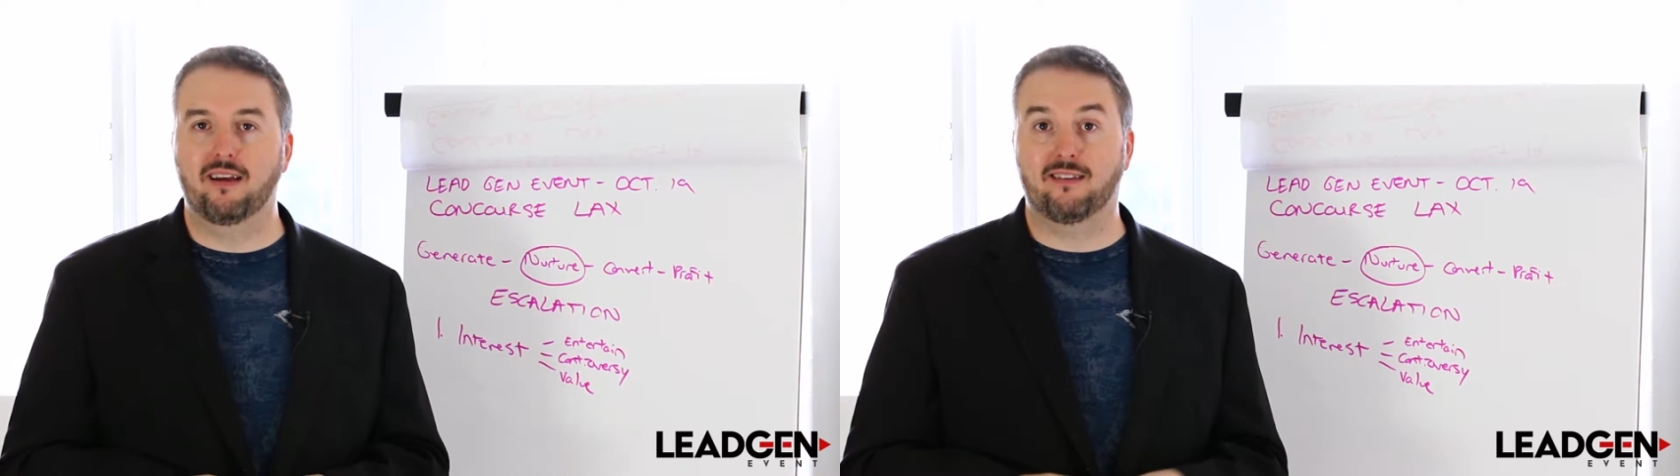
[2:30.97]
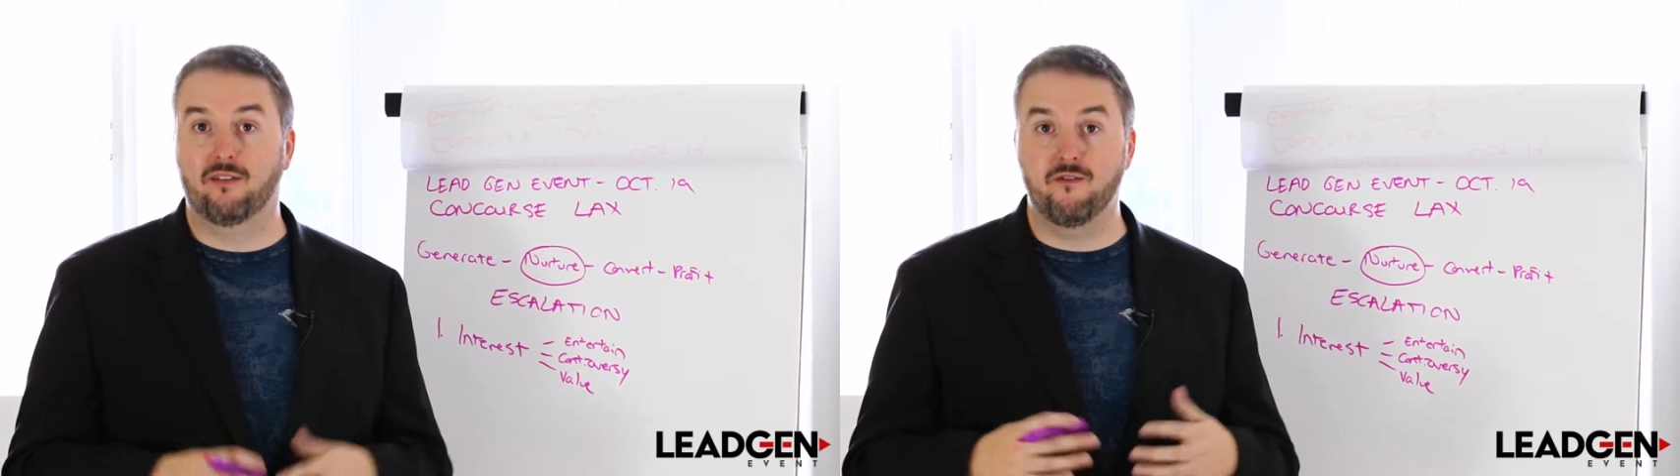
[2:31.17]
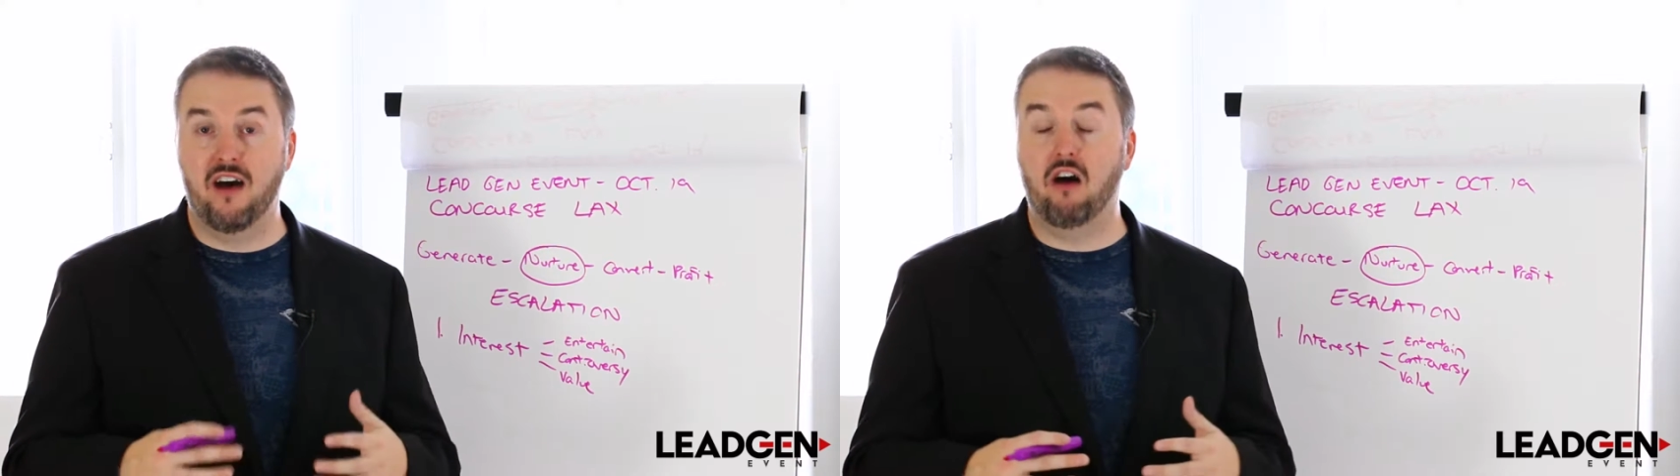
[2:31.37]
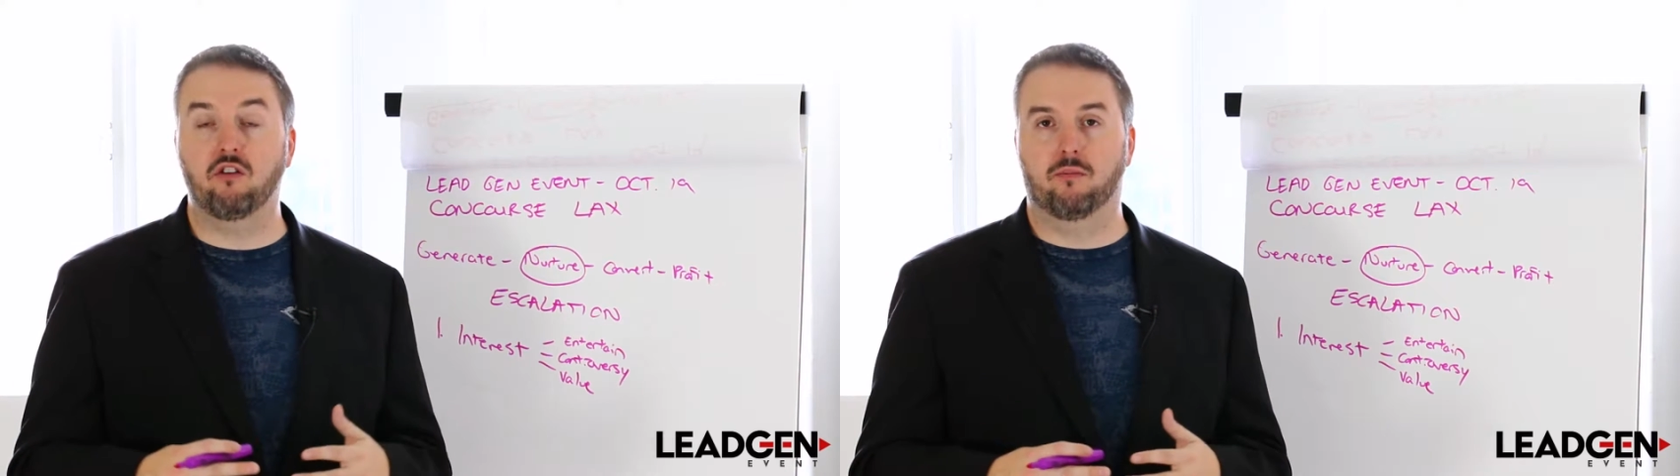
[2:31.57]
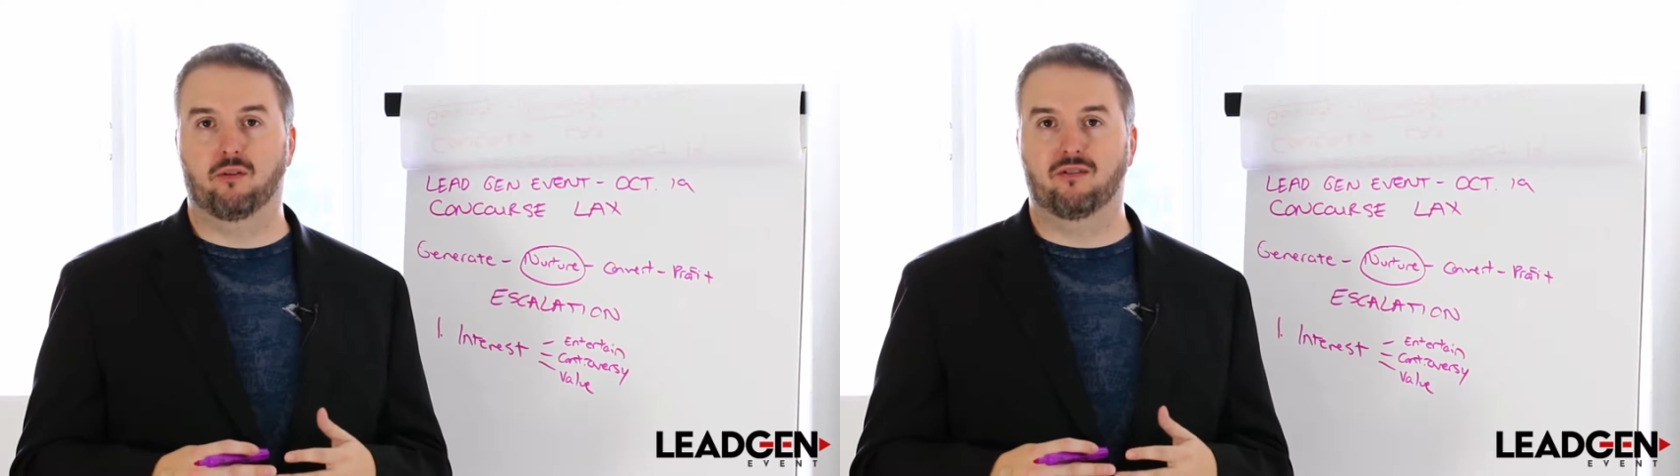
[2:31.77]
isn't
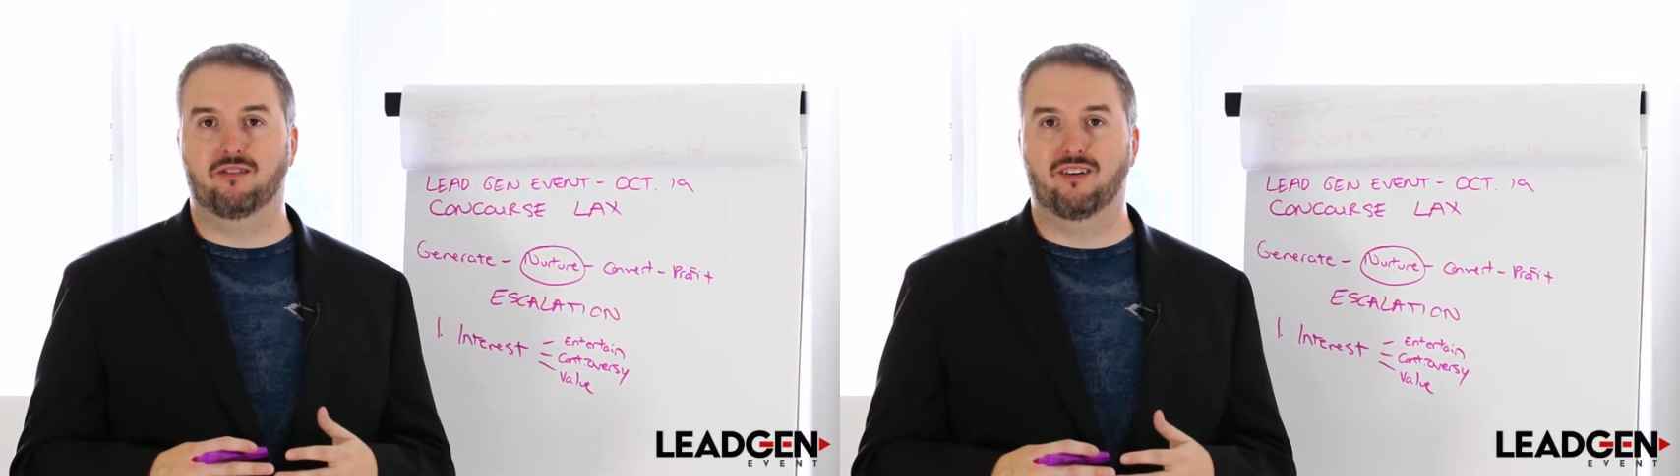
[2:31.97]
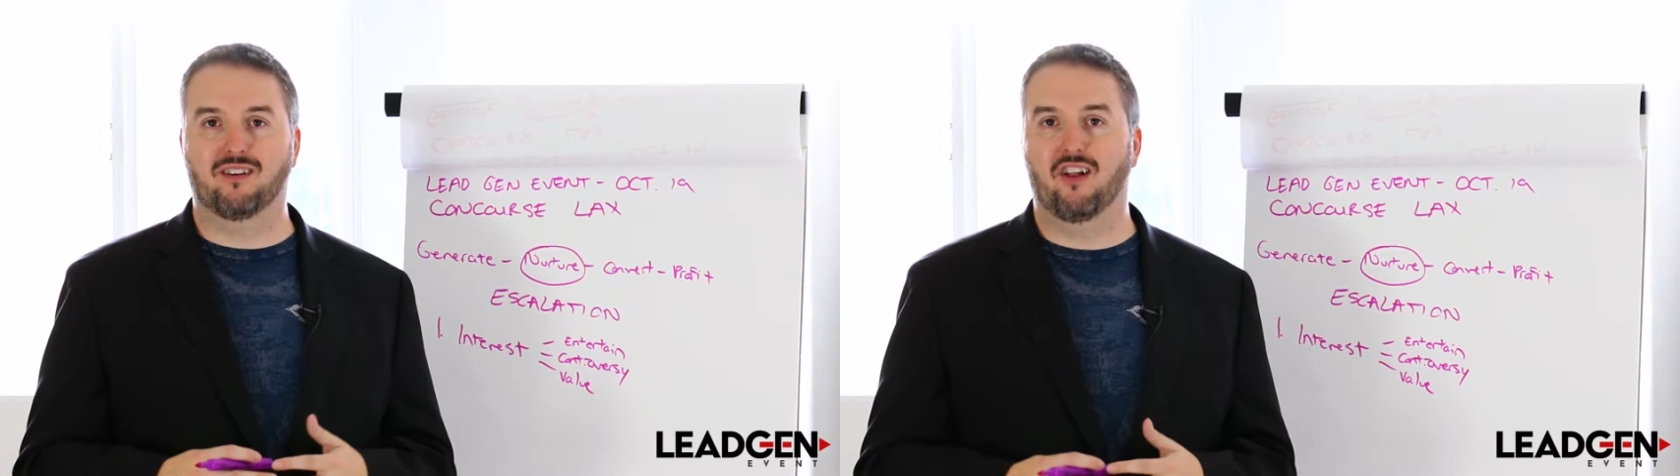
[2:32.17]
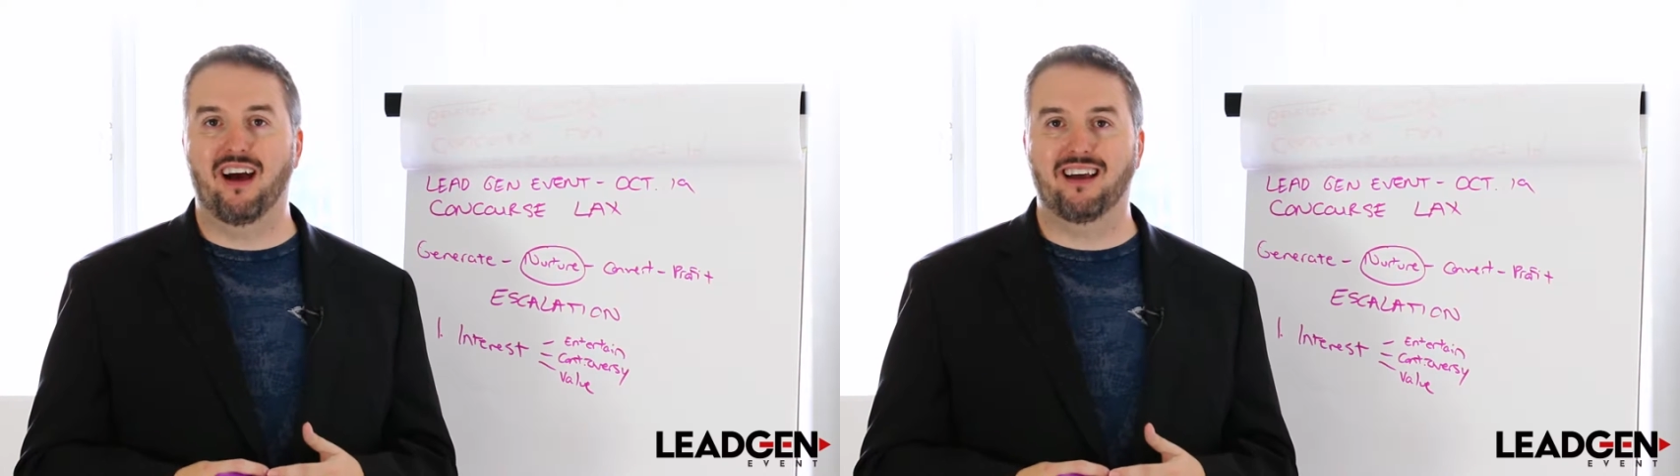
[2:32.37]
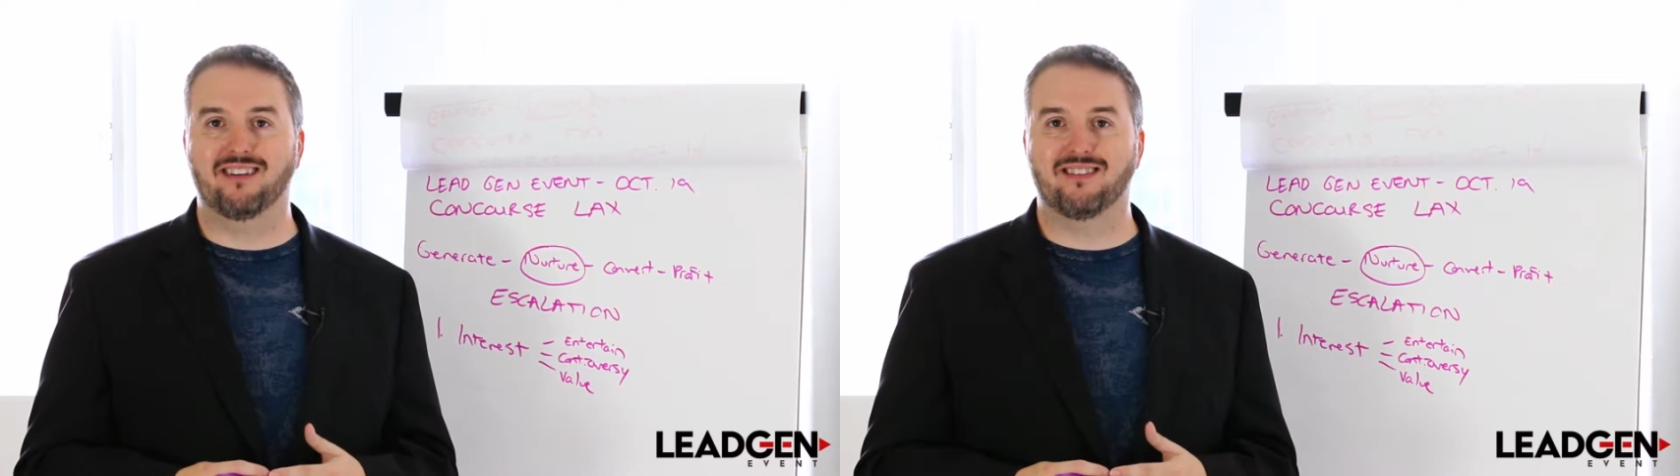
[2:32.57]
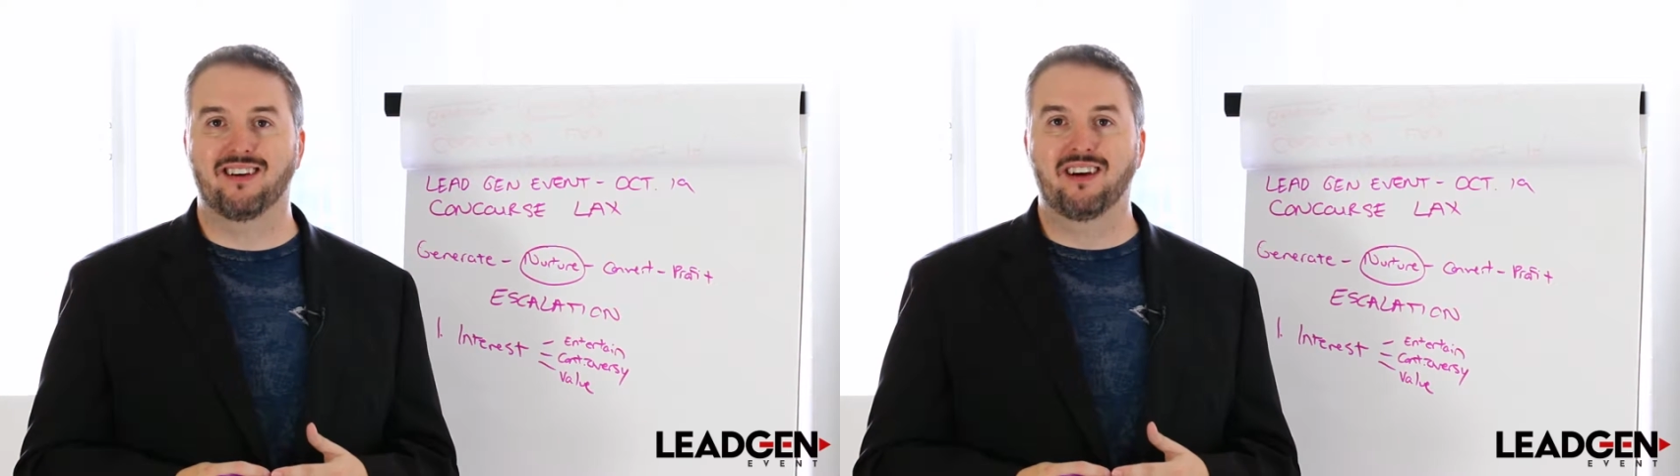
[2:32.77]
valuable to clients.